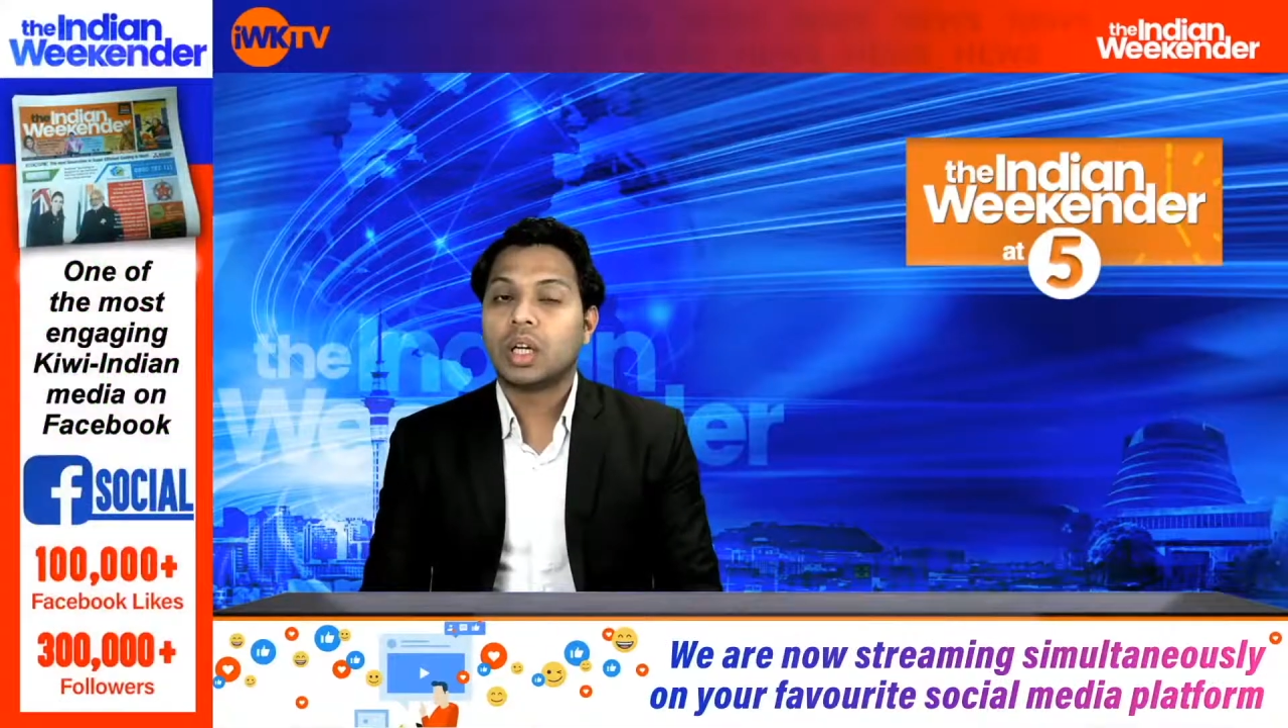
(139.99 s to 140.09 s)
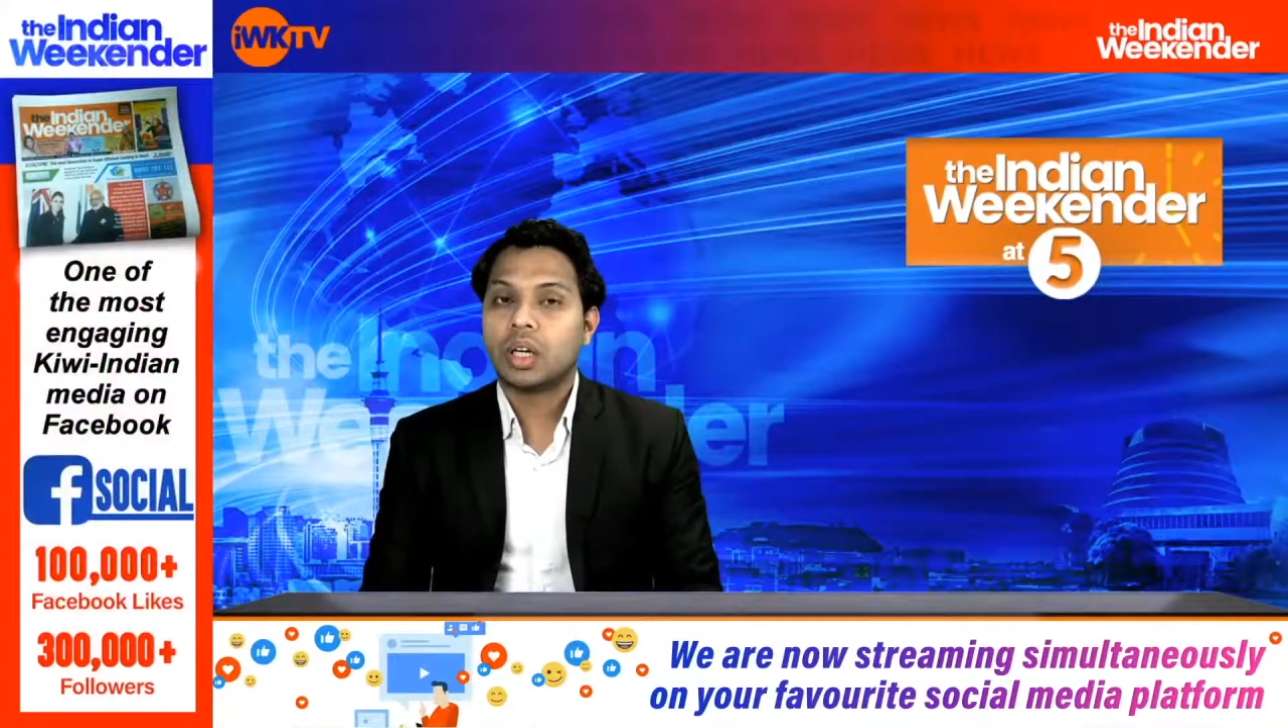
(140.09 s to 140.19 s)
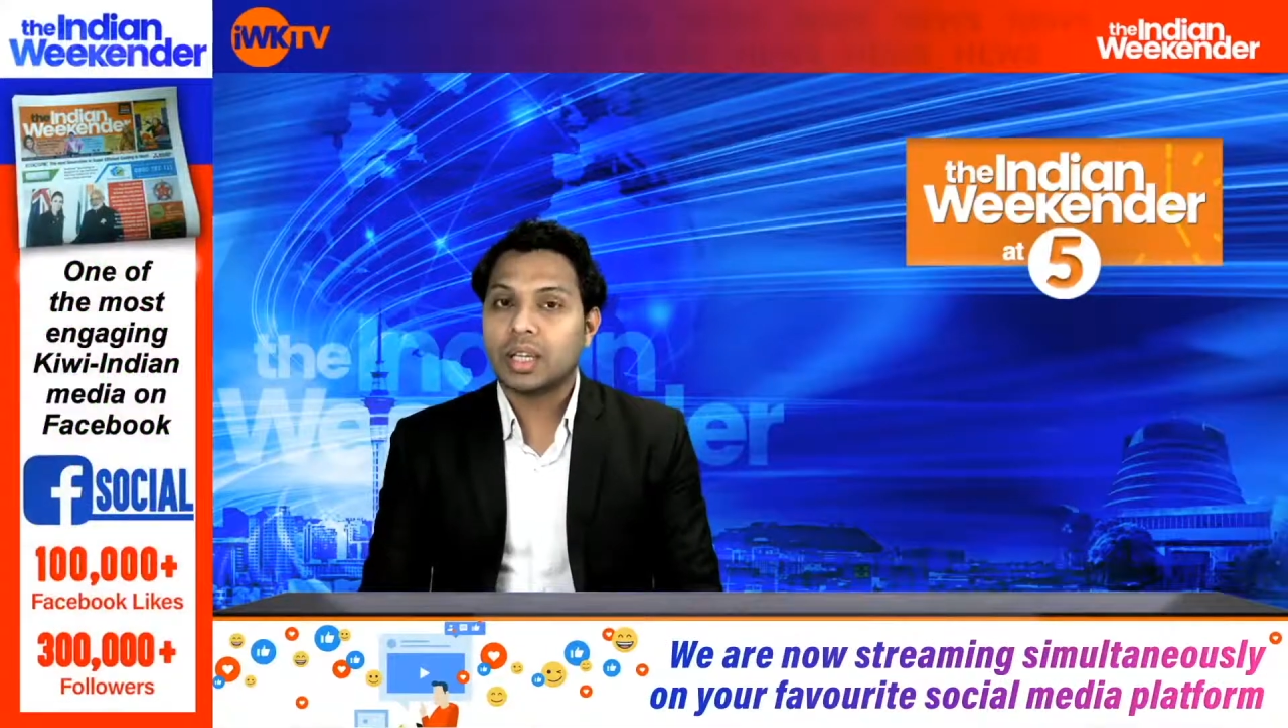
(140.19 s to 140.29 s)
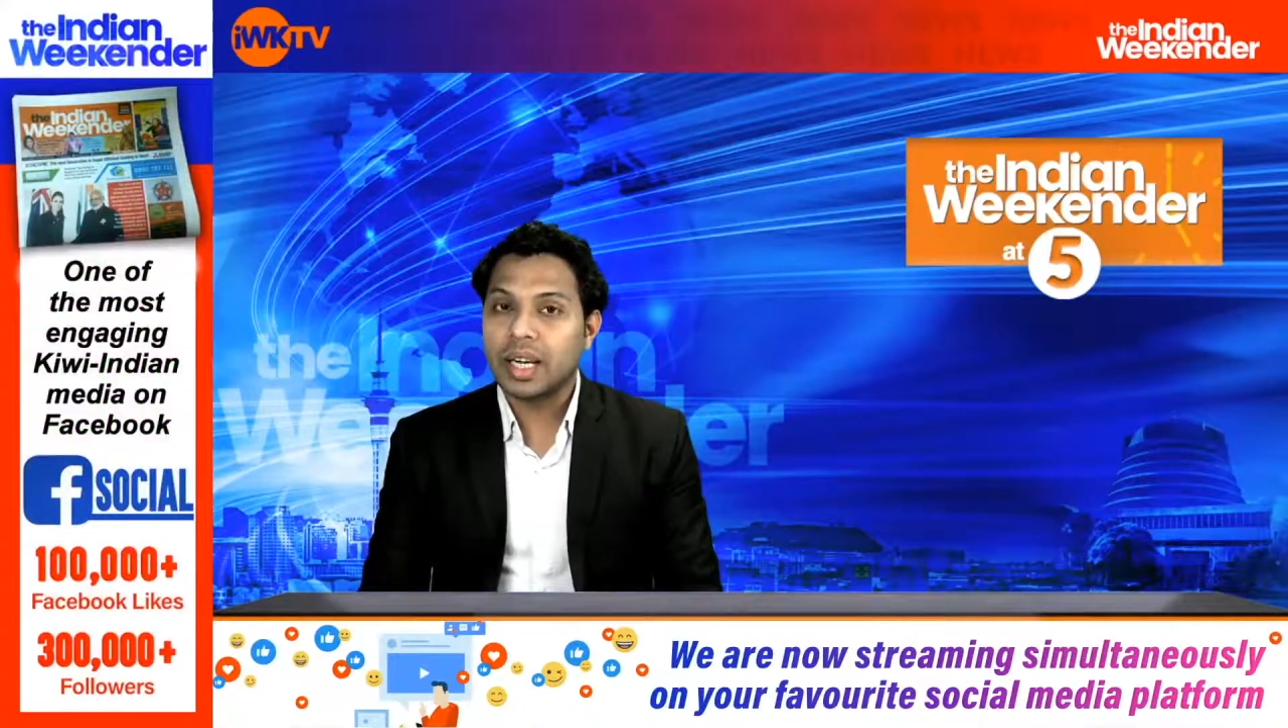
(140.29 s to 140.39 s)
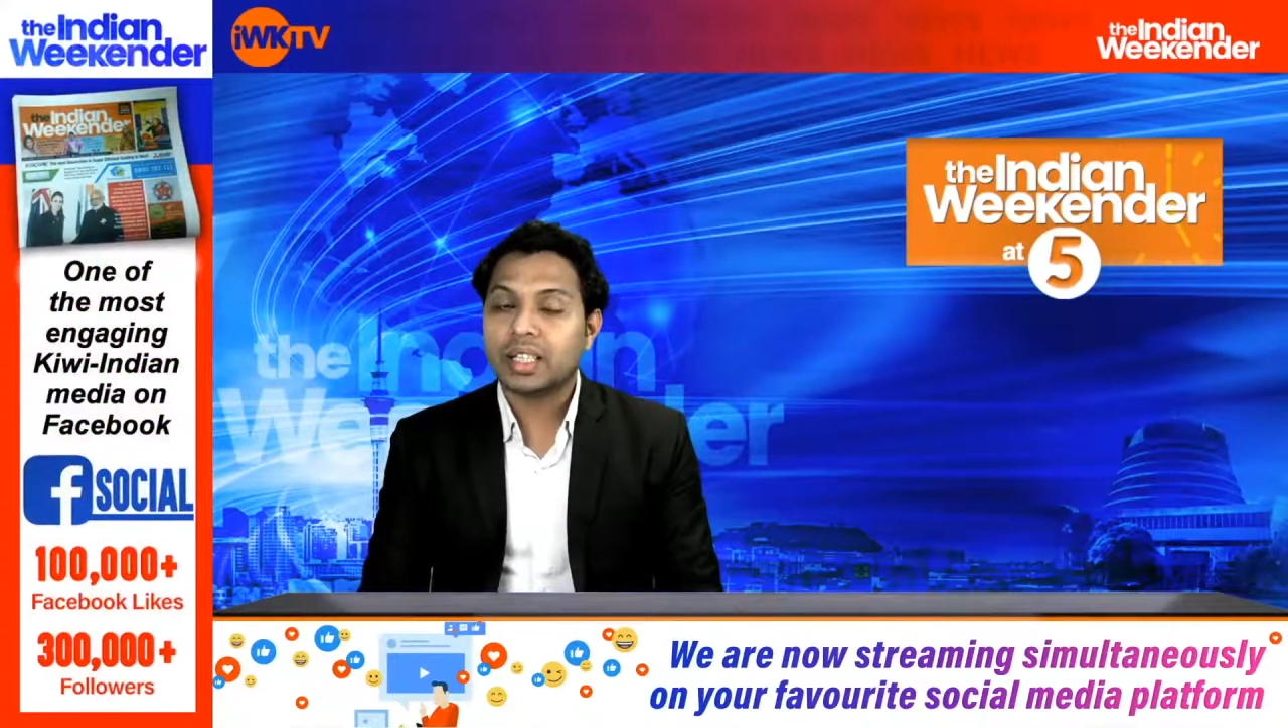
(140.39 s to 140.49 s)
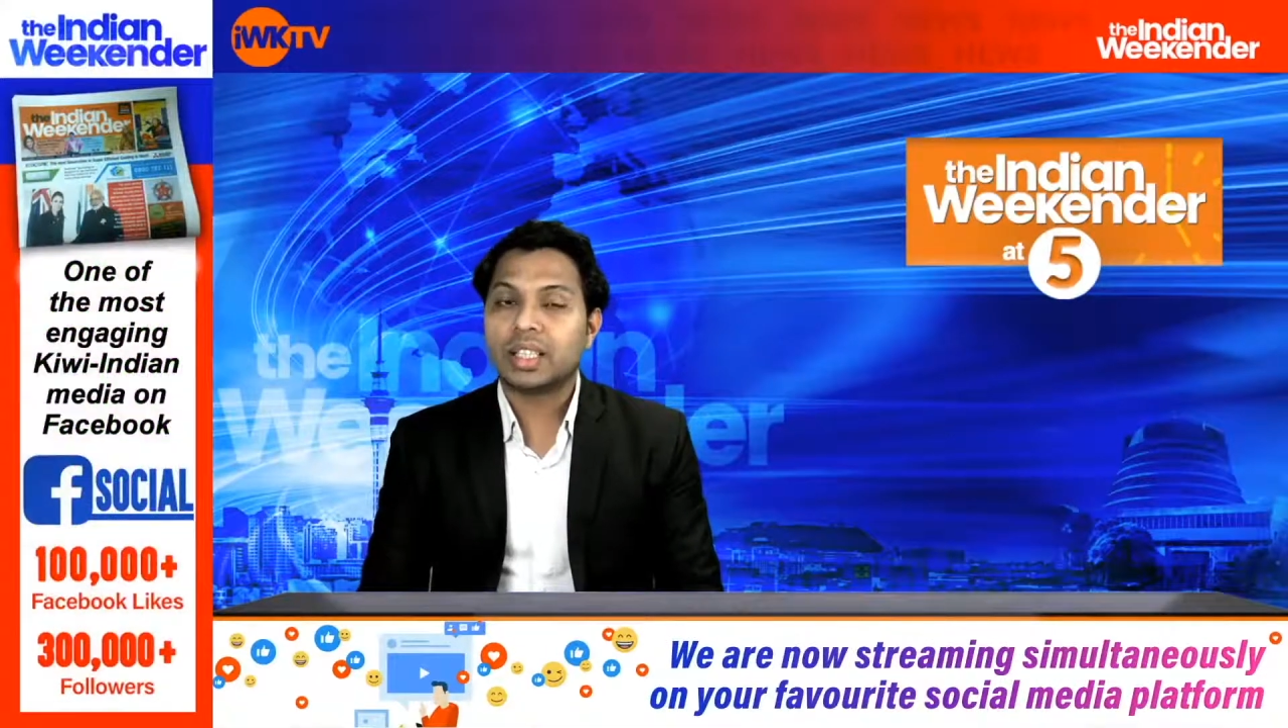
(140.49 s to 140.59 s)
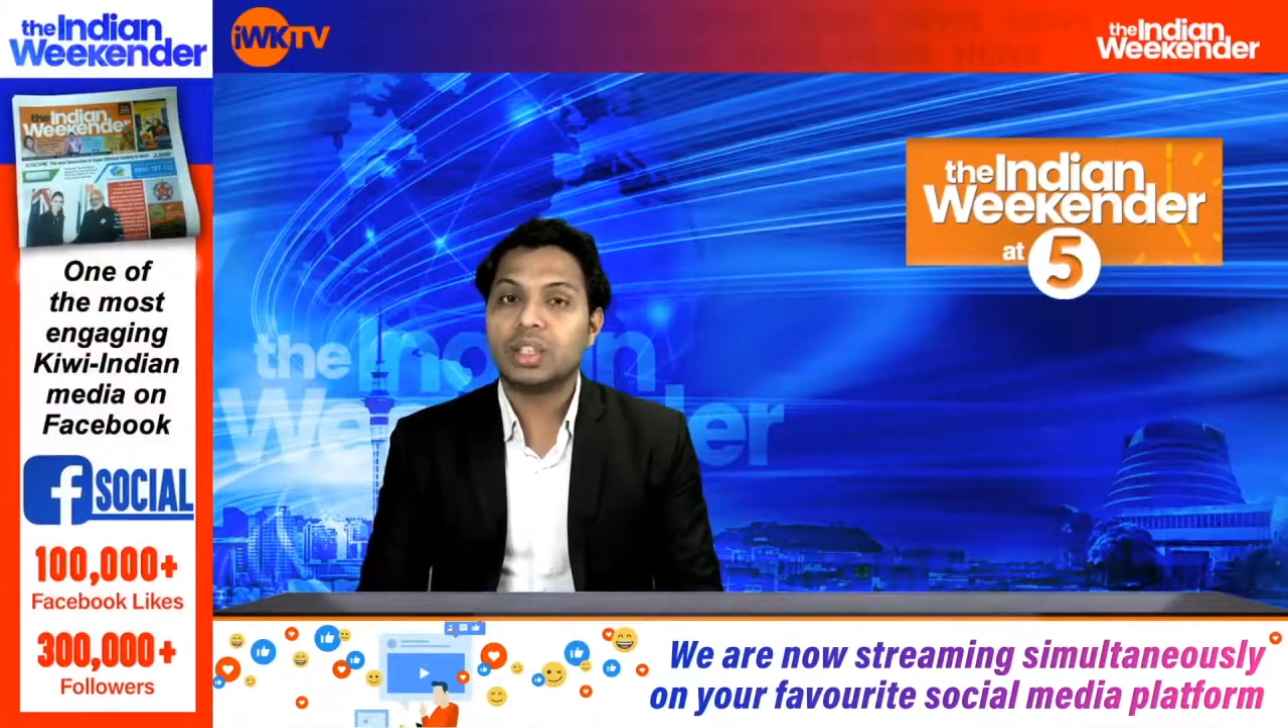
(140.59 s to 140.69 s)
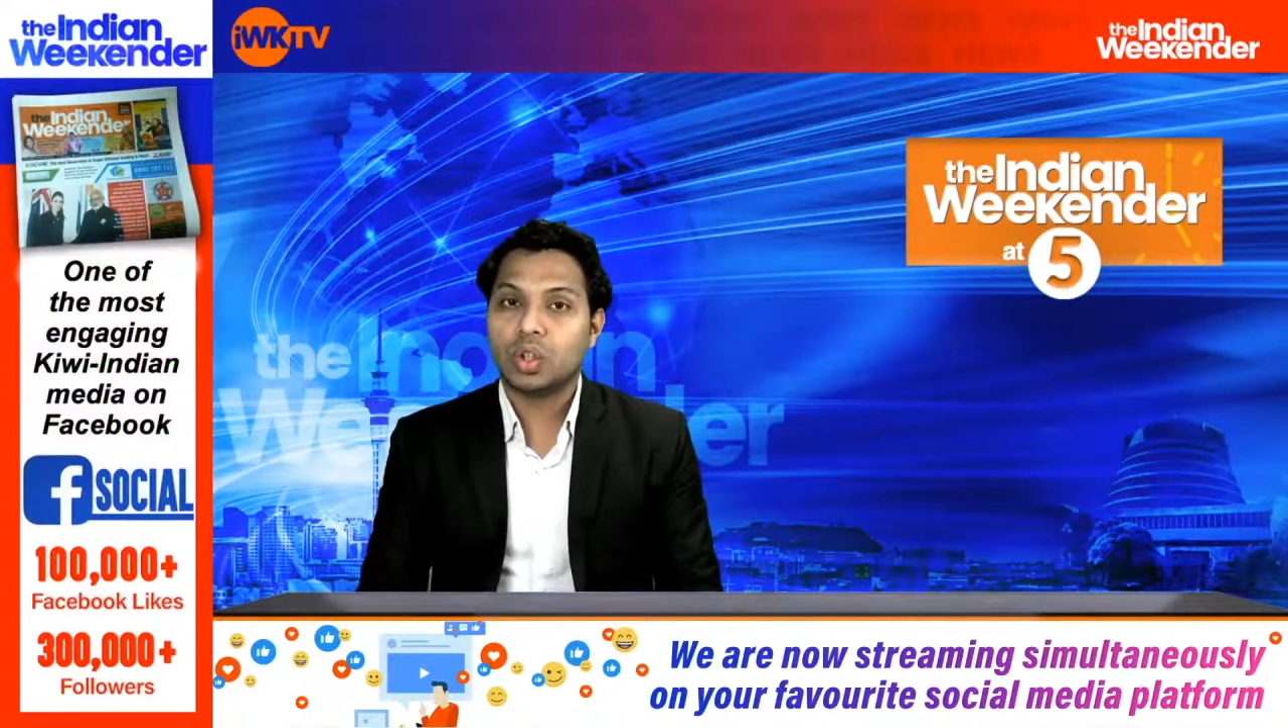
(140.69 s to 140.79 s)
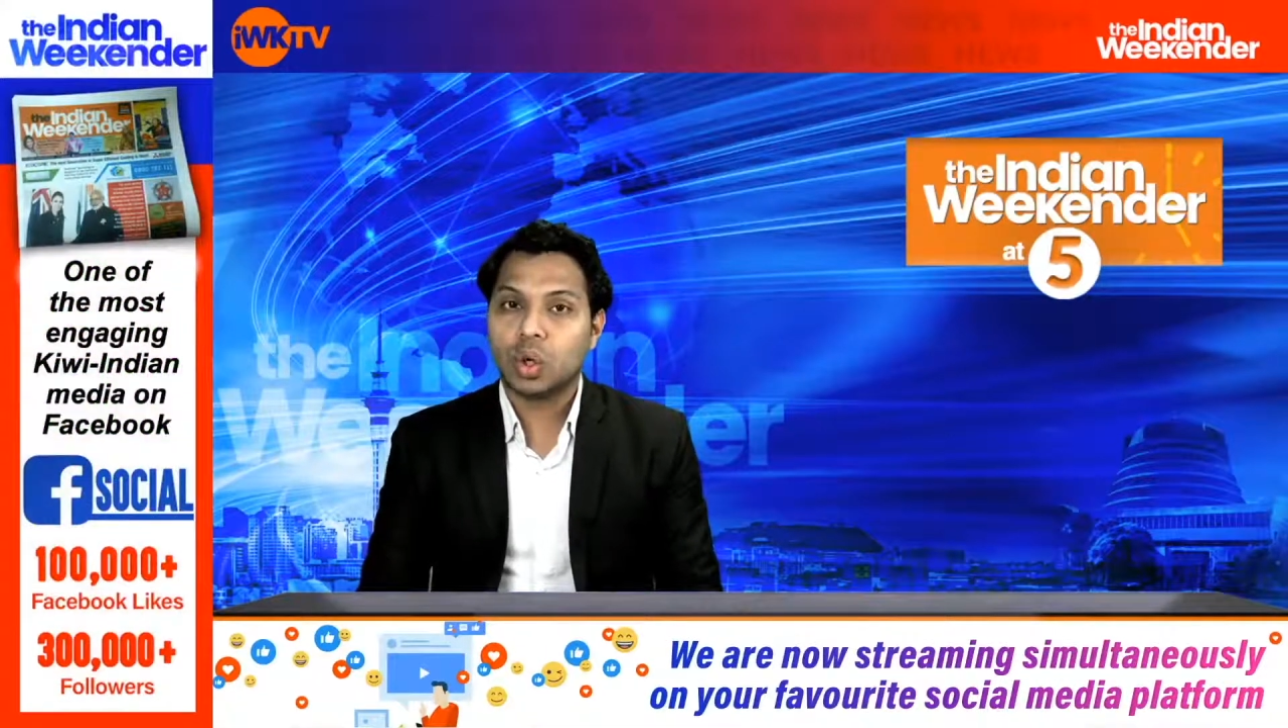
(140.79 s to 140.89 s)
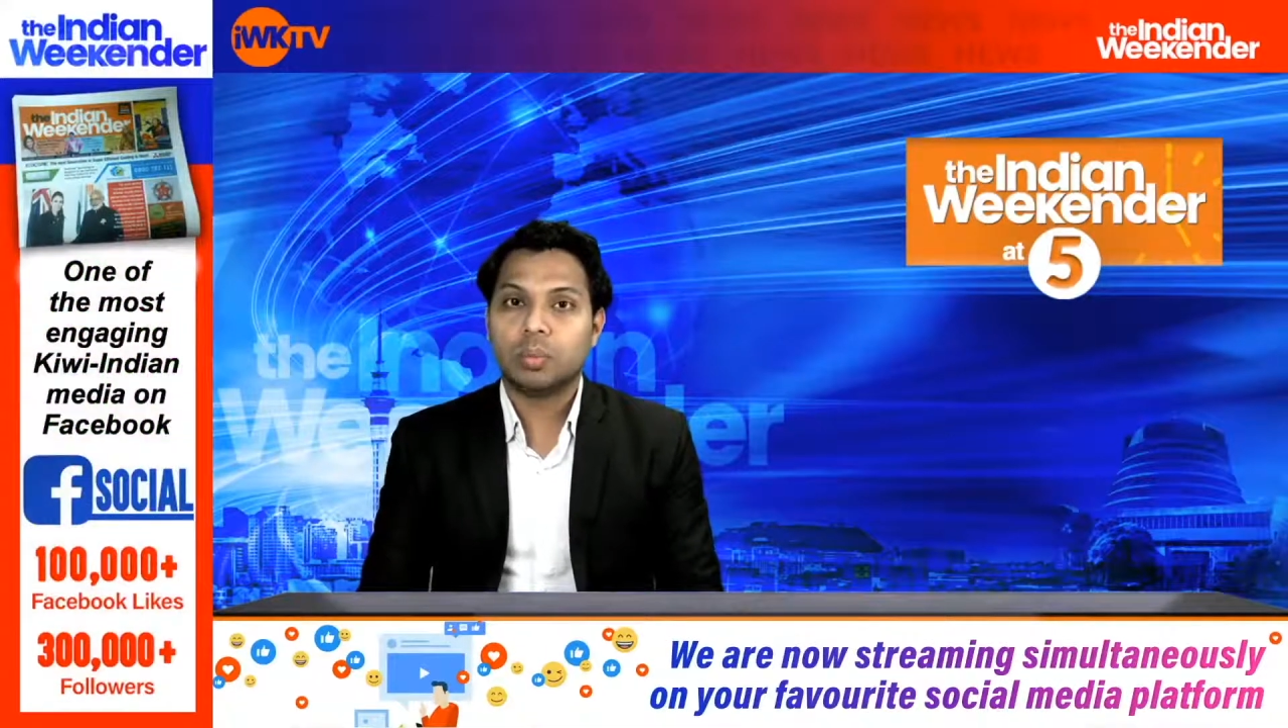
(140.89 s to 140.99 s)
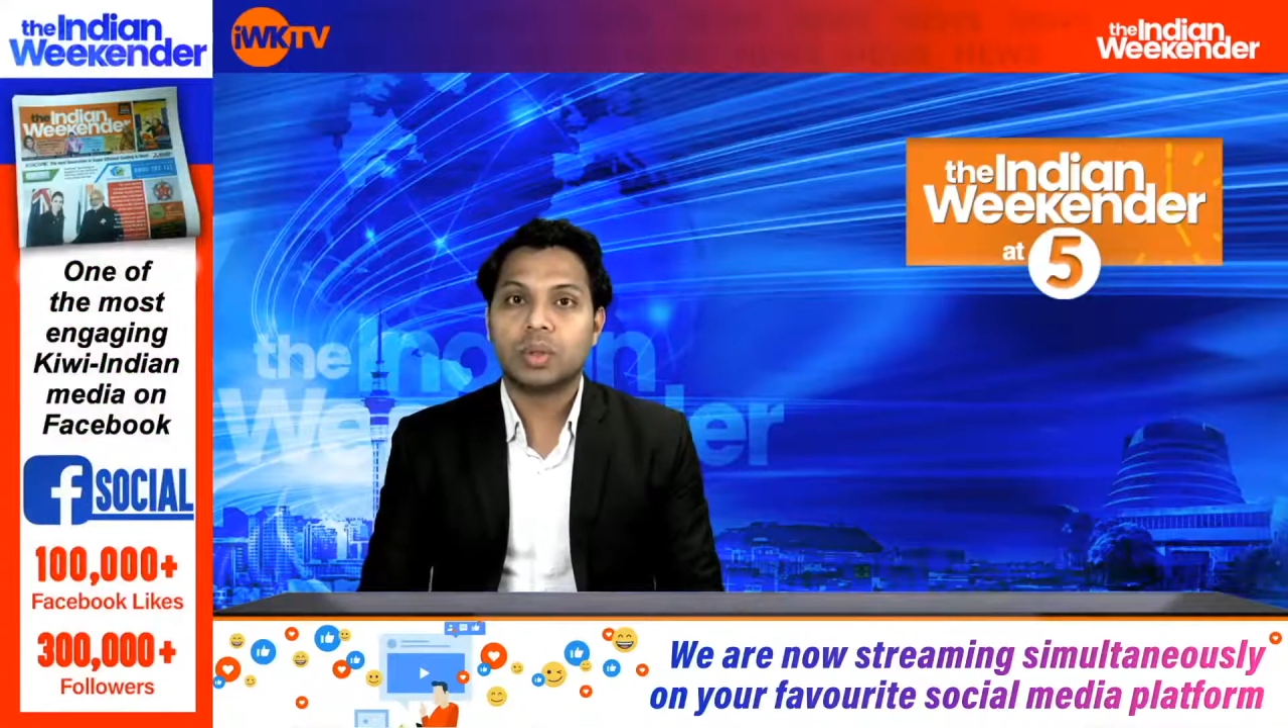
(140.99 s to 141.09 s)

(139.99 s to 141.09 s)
19 norm,